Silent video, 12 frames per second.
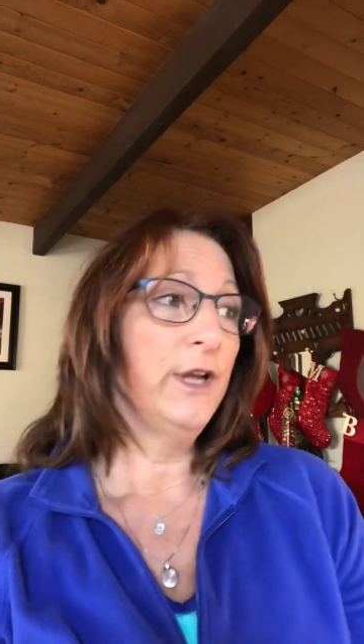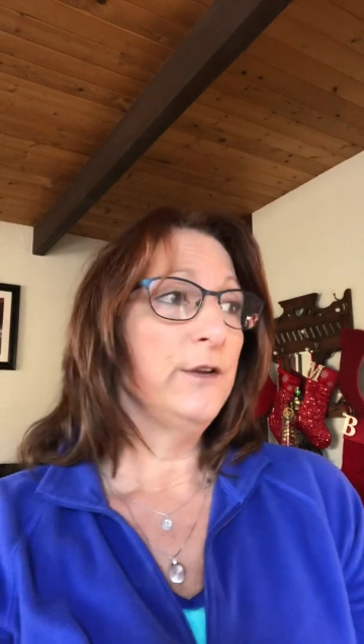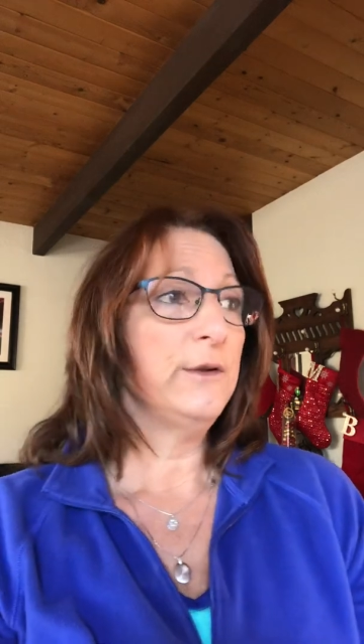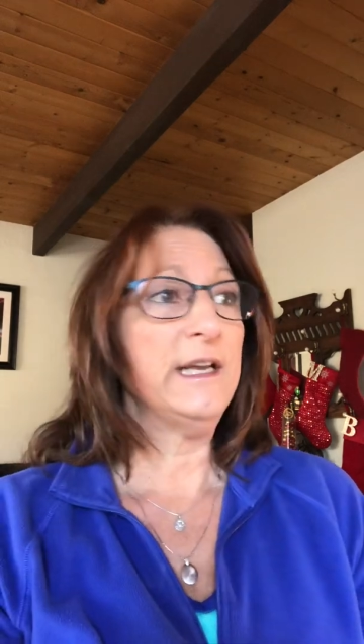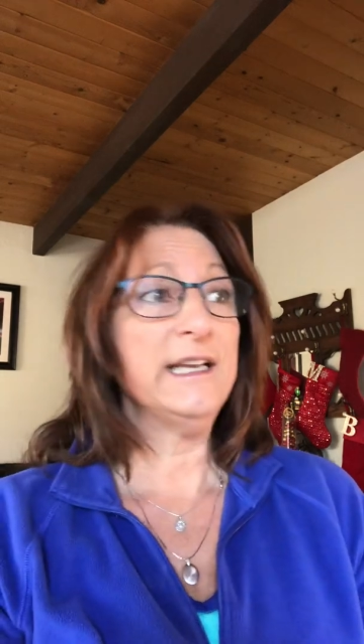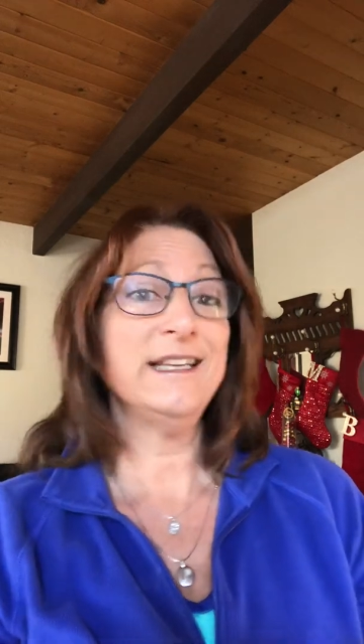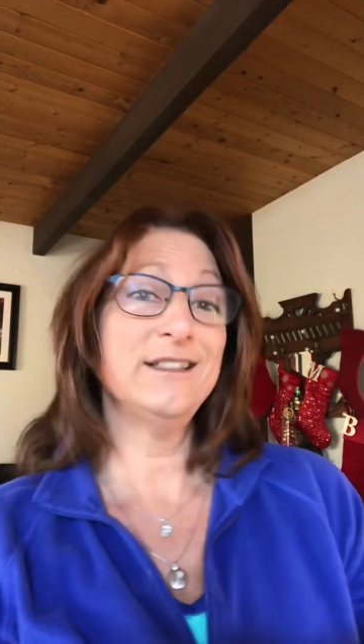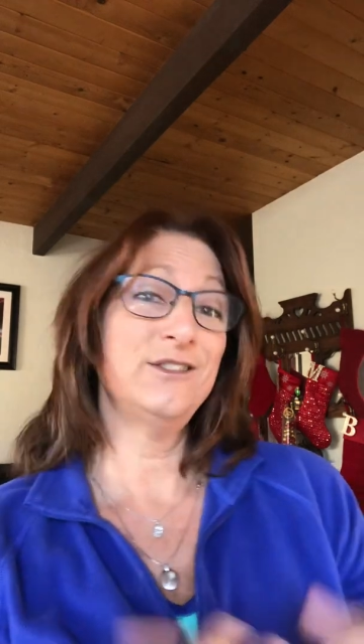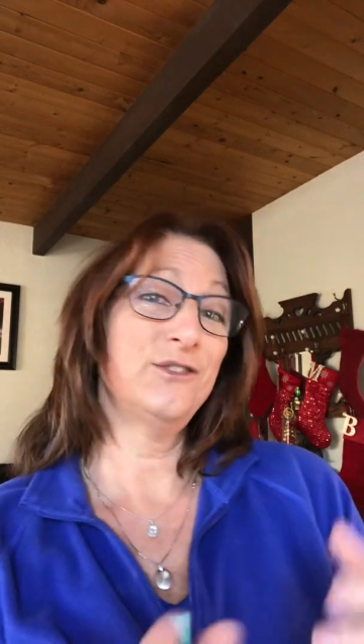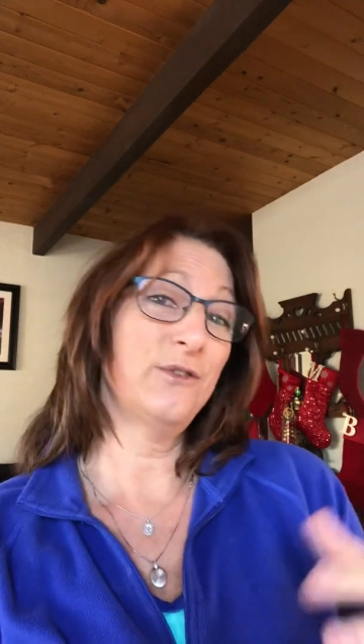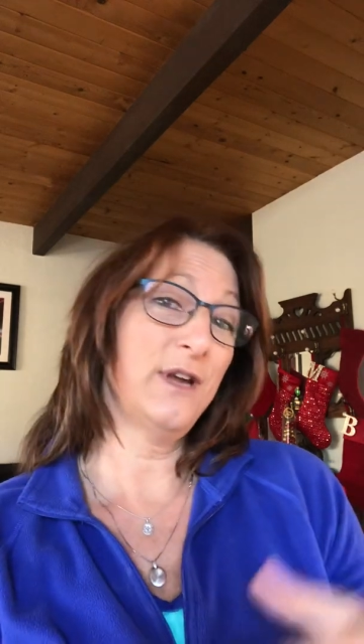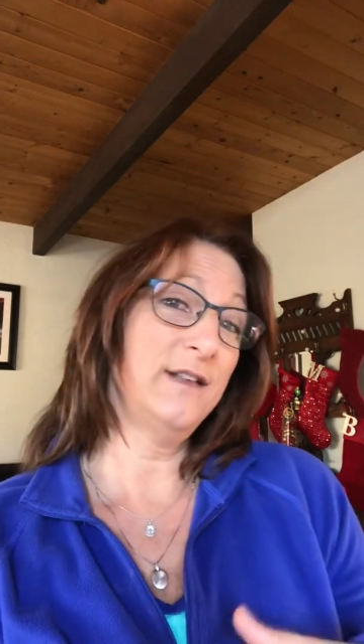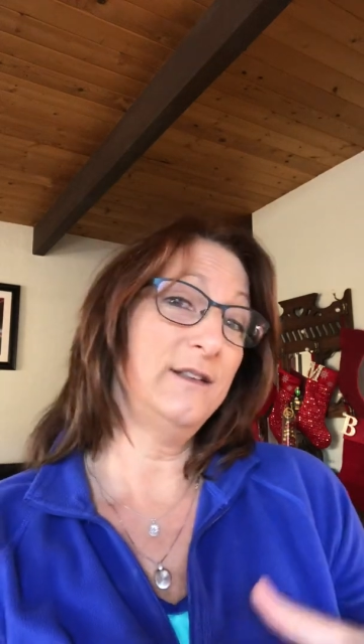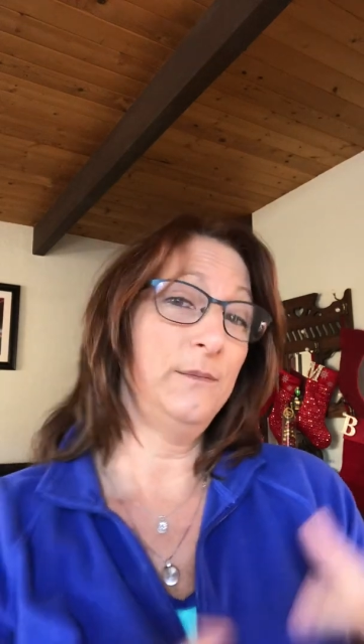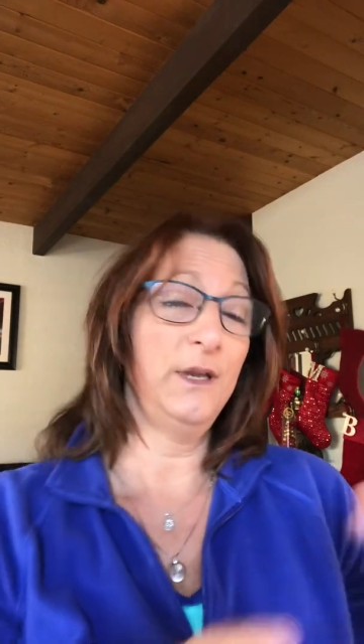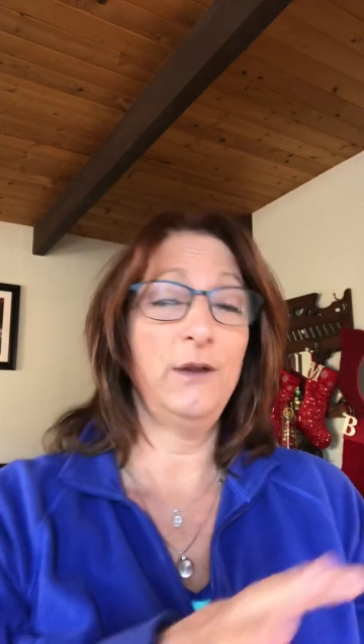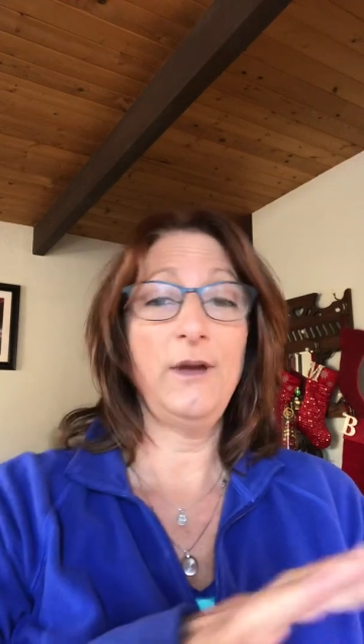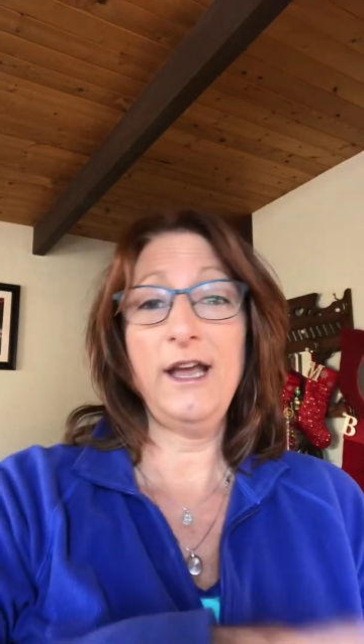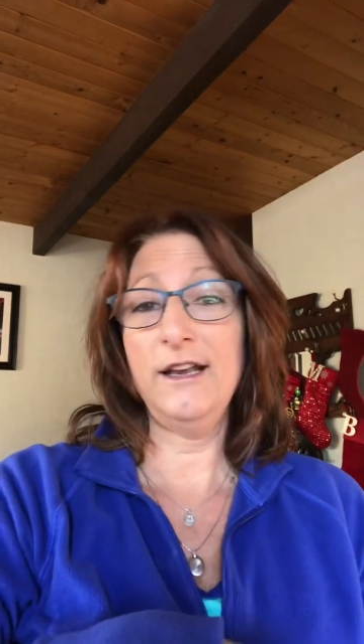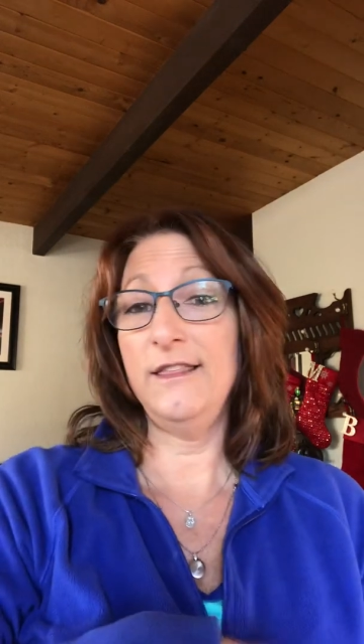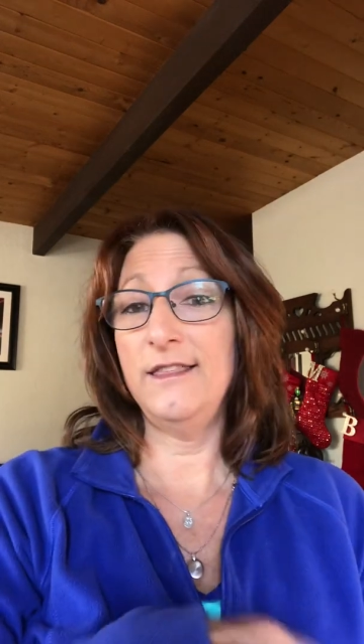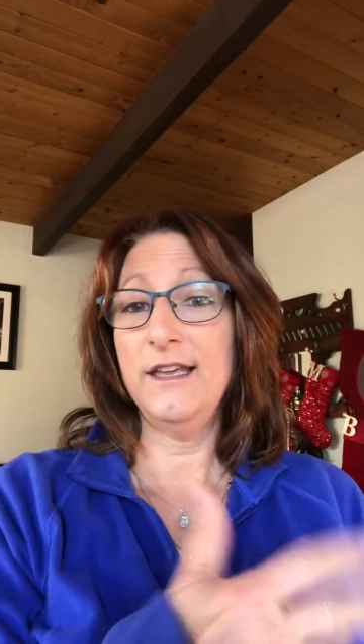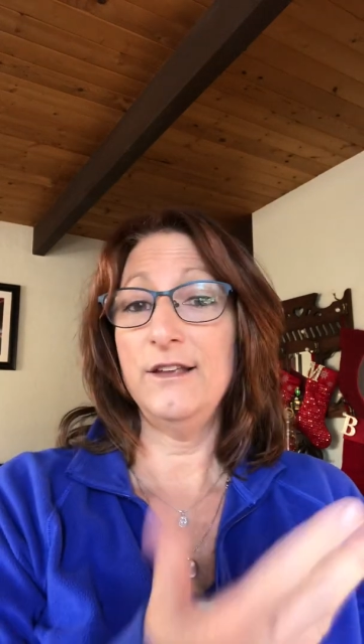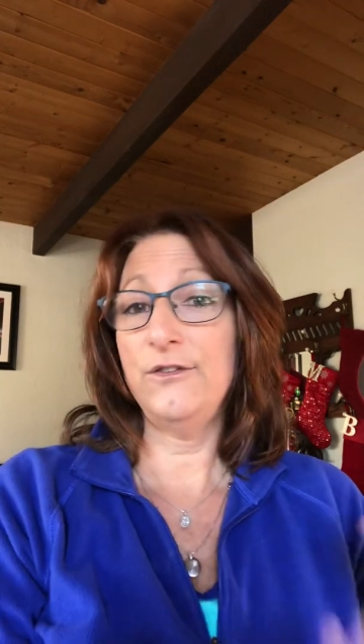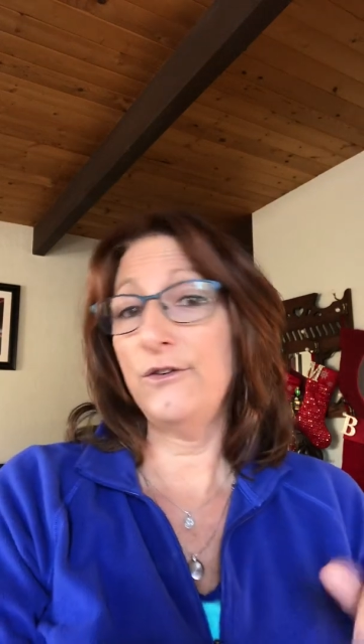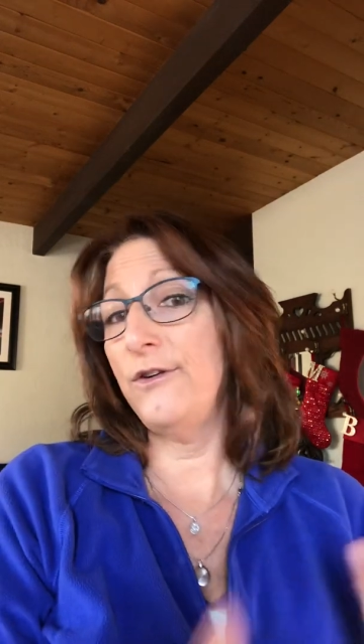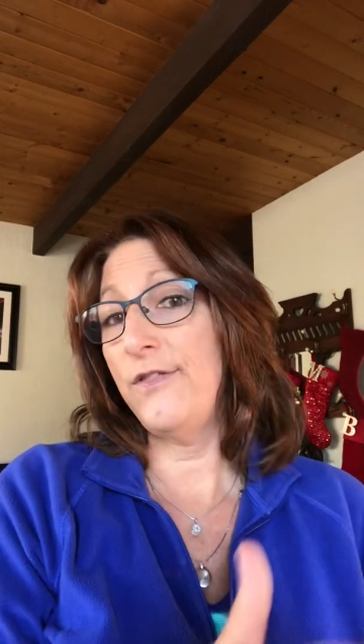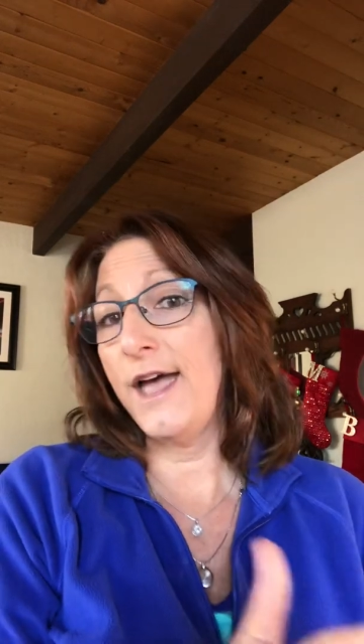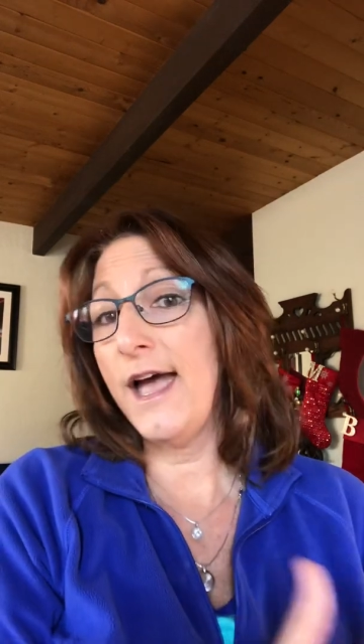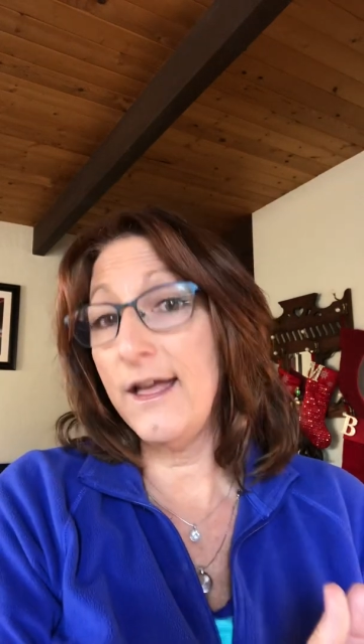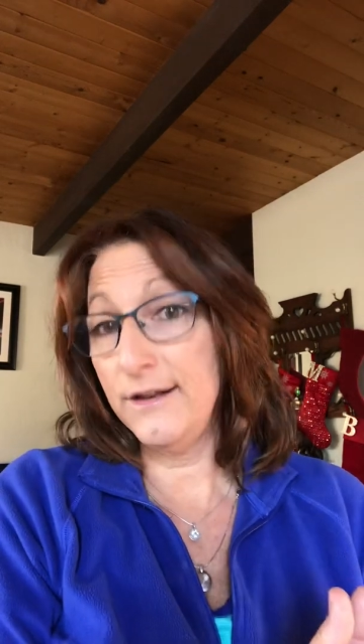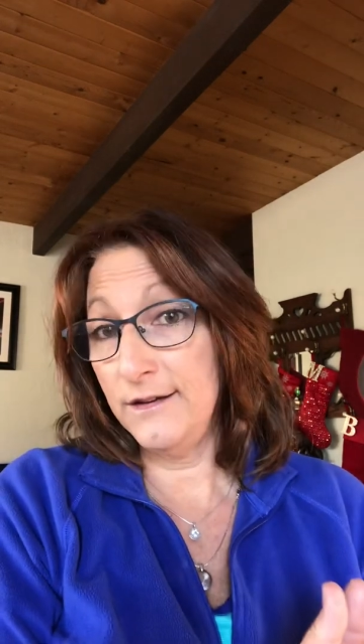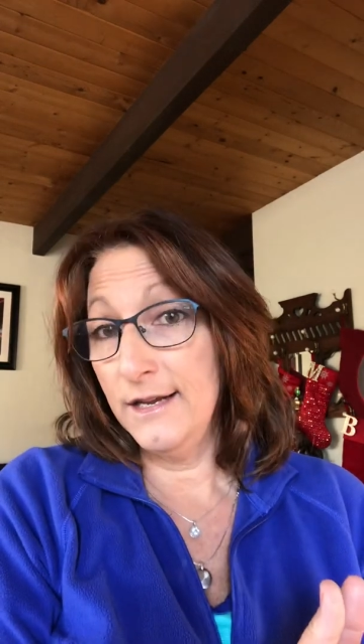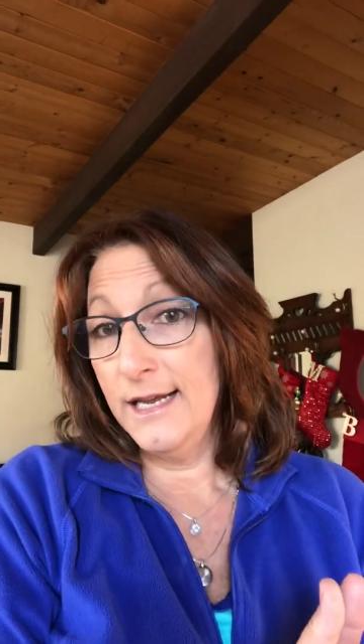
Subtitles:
you had a hysterectomy, you had a this or that.